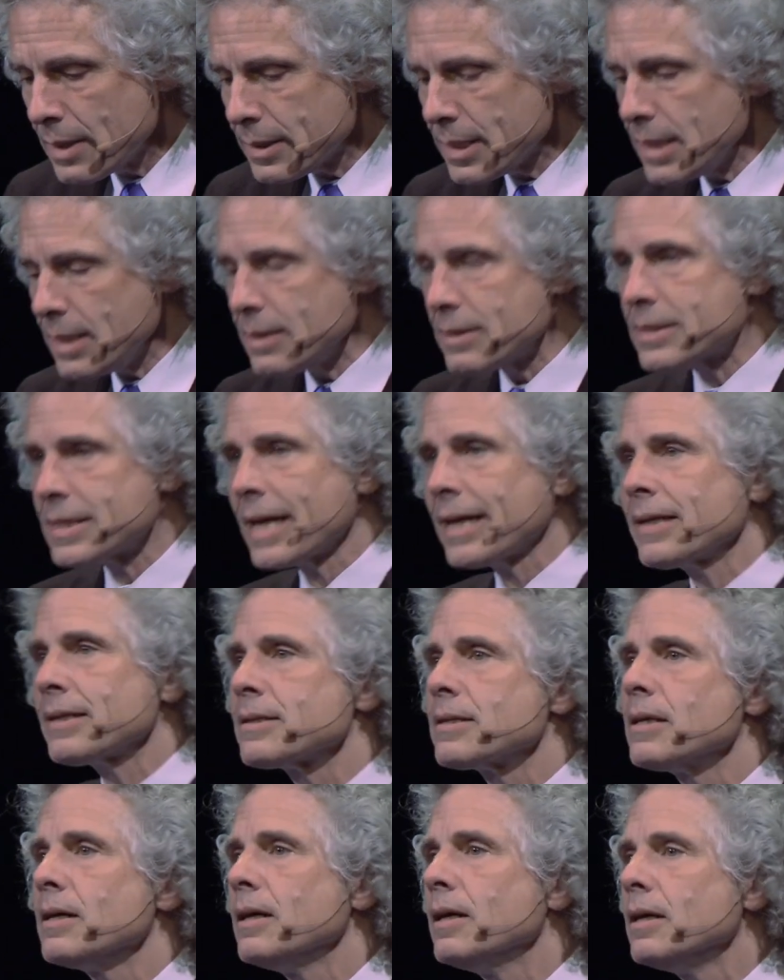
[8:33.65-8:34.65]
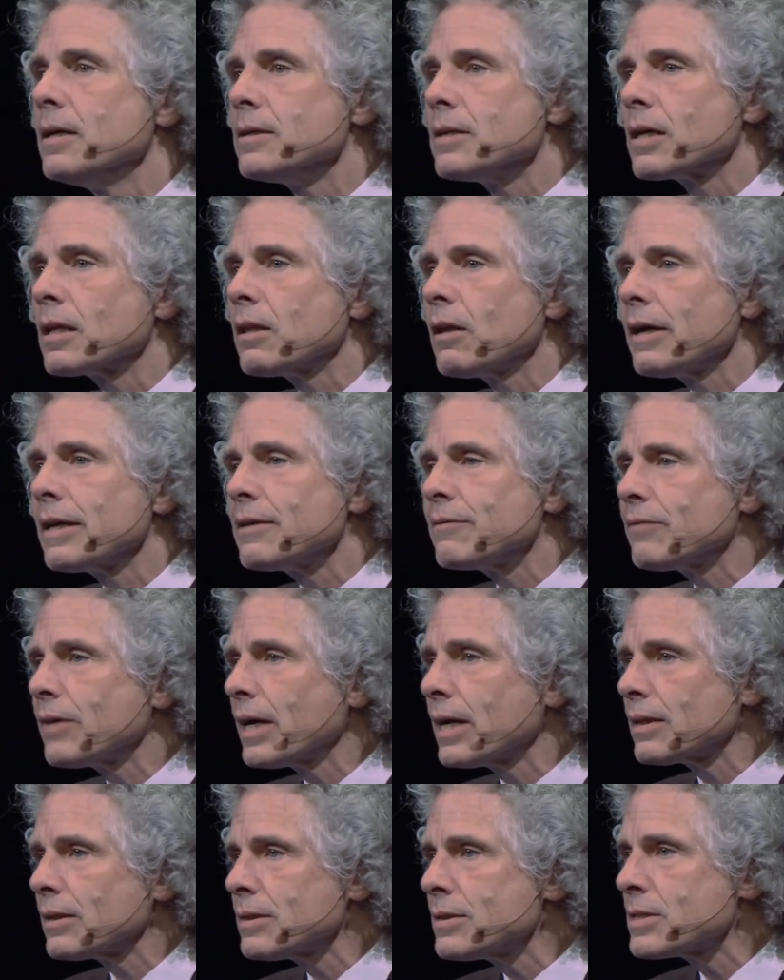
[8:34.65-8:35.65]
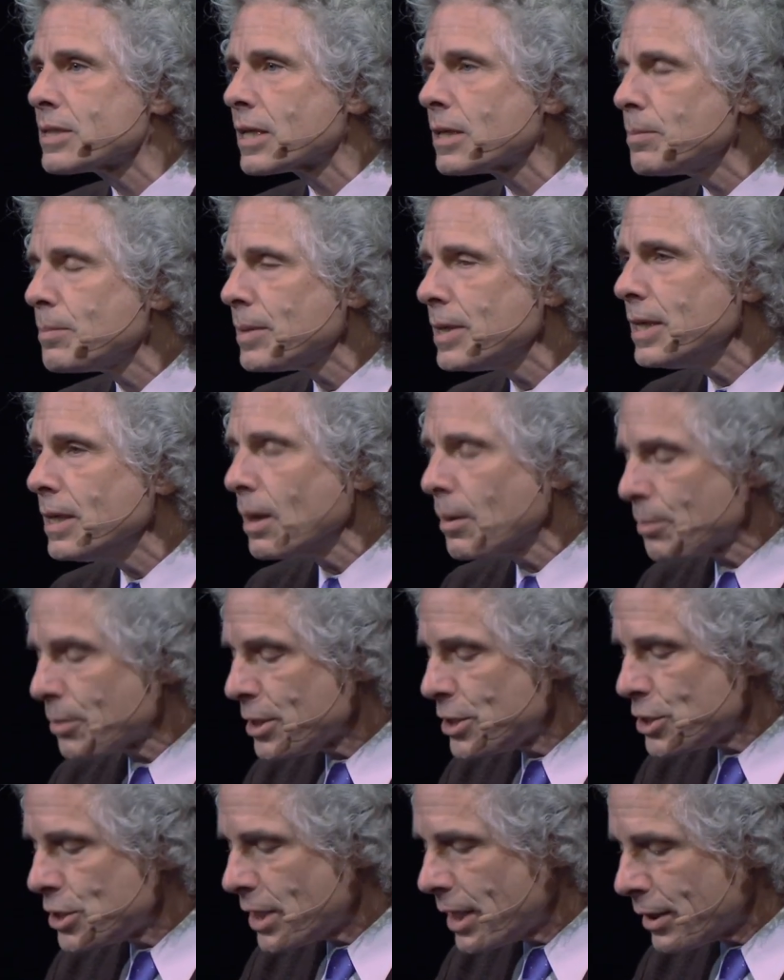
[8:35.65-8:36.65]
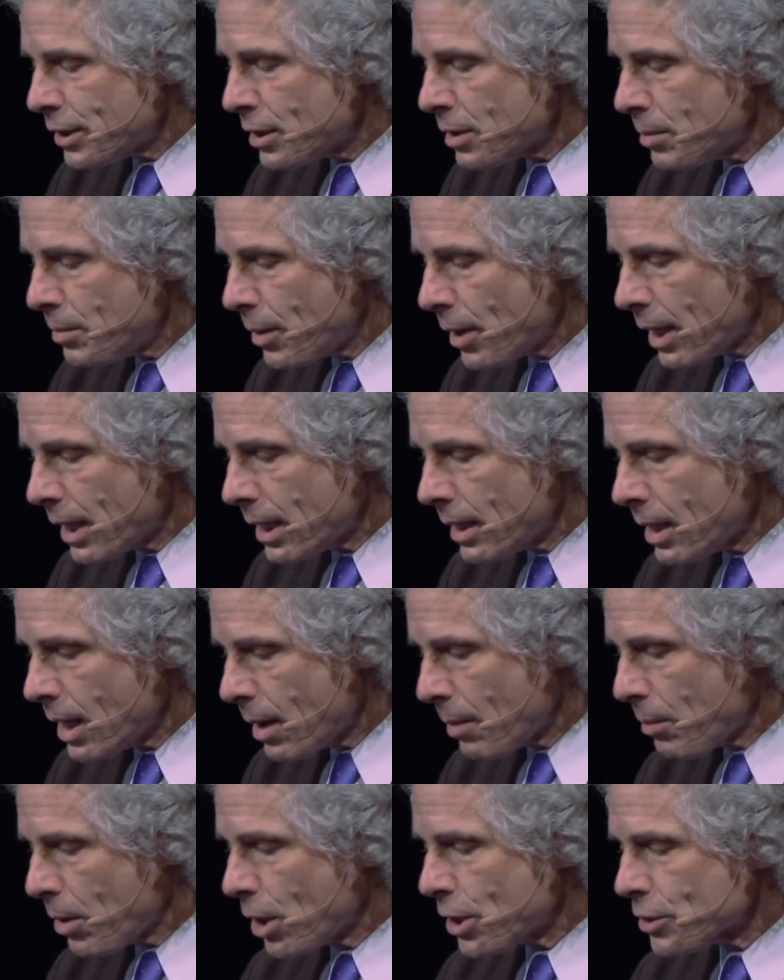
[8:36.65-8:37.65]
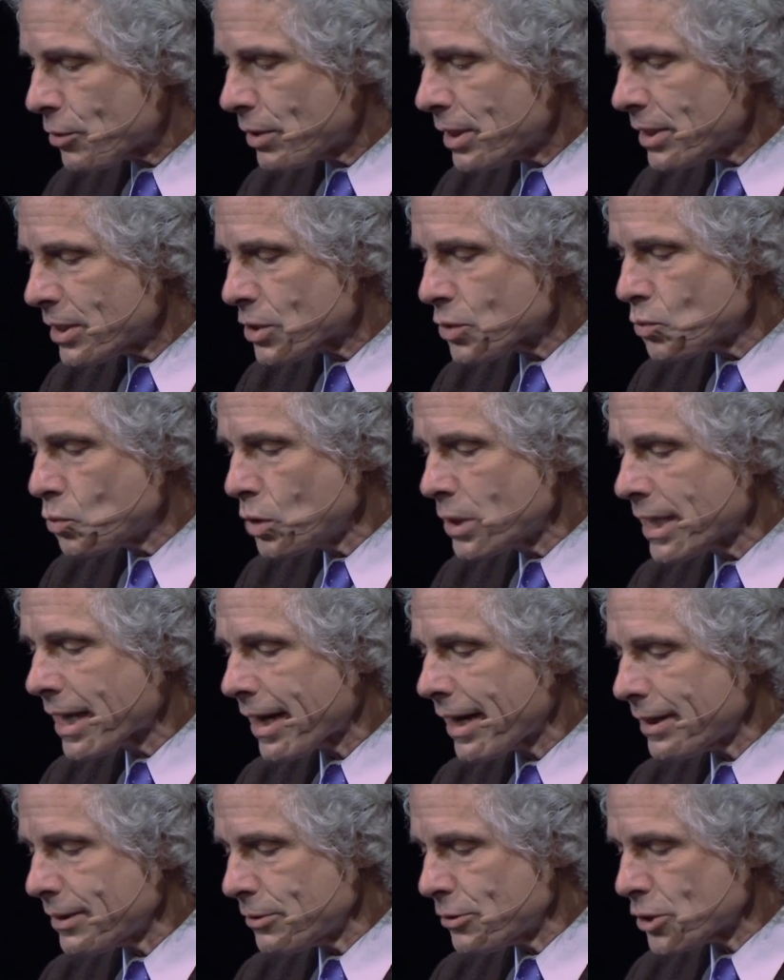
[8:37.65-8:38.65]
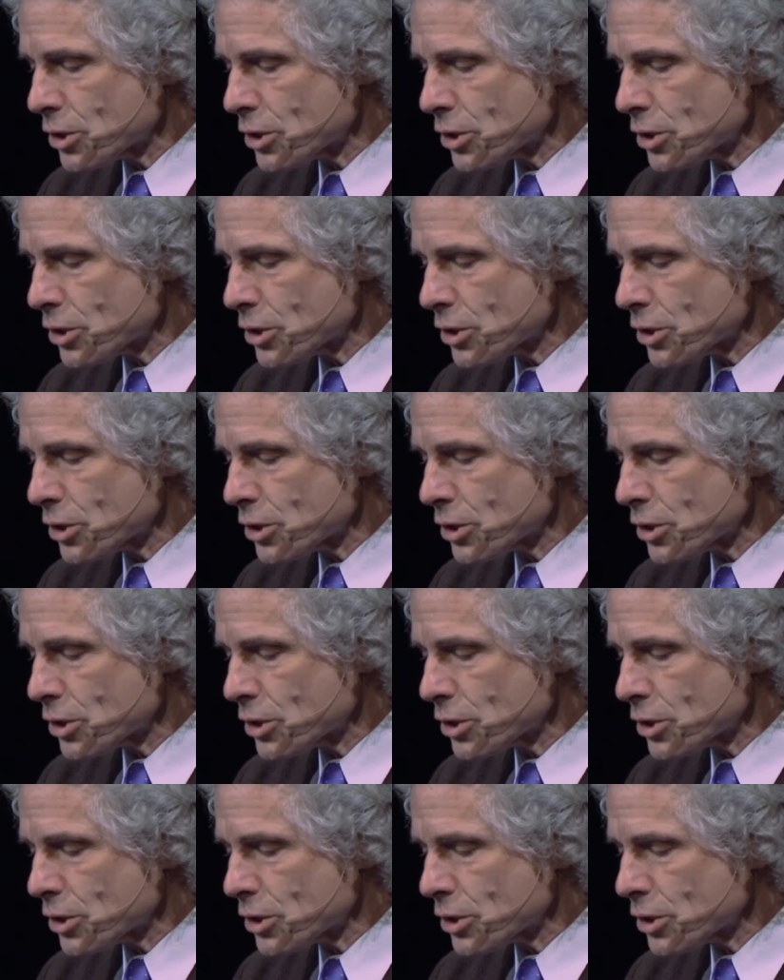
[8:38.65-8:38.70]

The second decline of violence can be appreciated by pondering this woodcut